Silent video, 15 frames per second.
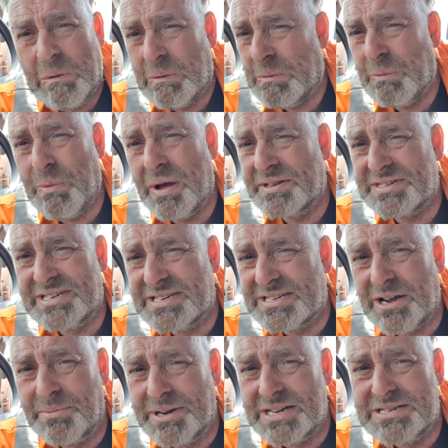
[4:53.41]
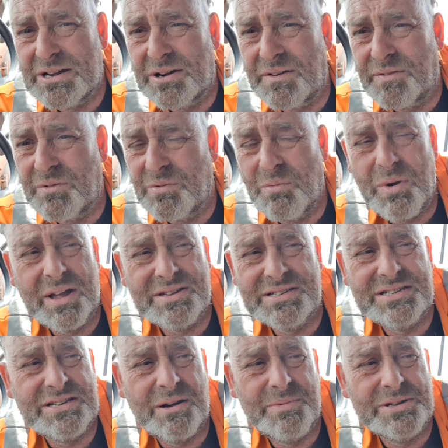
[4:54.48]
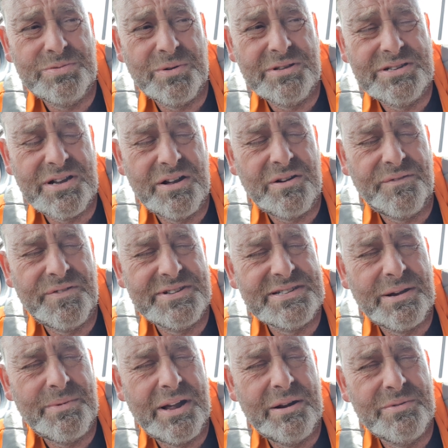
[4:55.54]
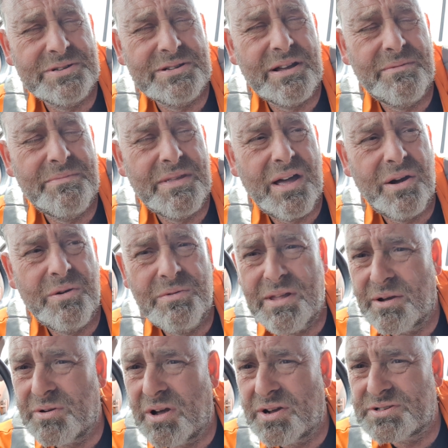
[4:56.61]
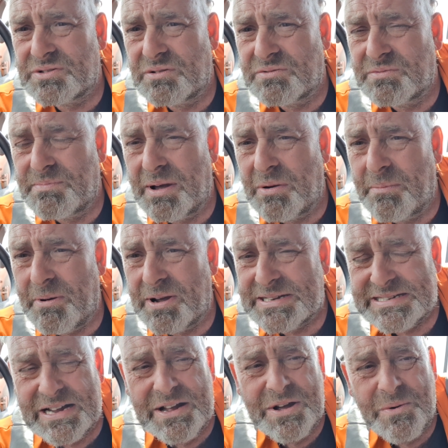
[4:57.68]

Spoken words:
Once it told me to turn off. Once it told me to turn off at somewhere that was no cars or motorbikes.